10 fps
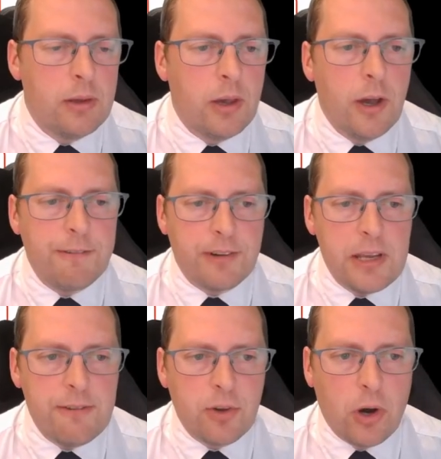Hopefully
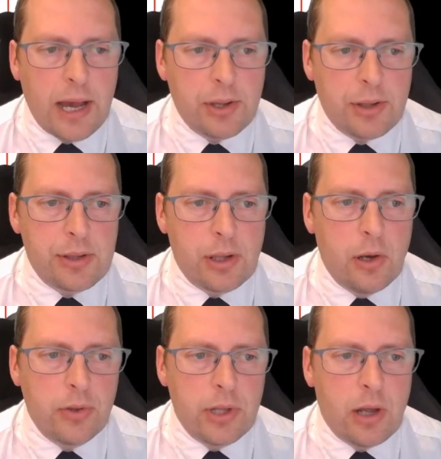you've got answers
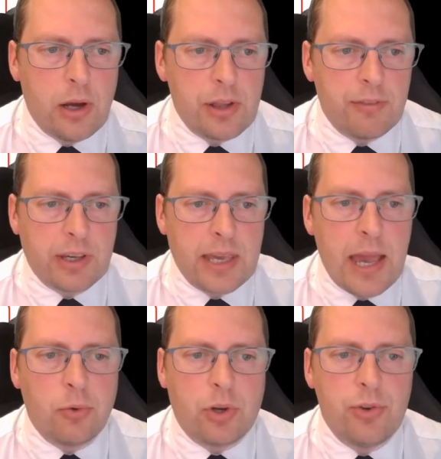along the lines of a
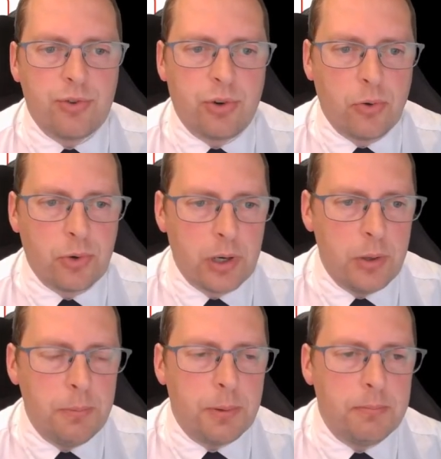count-controlled
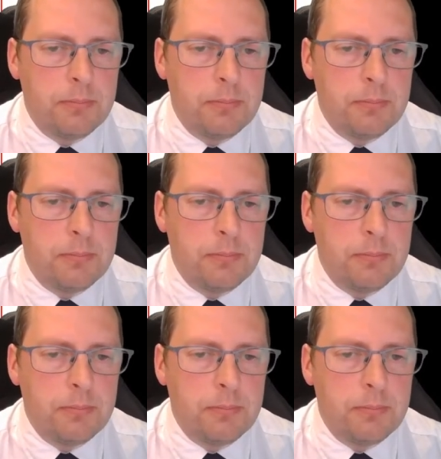loop.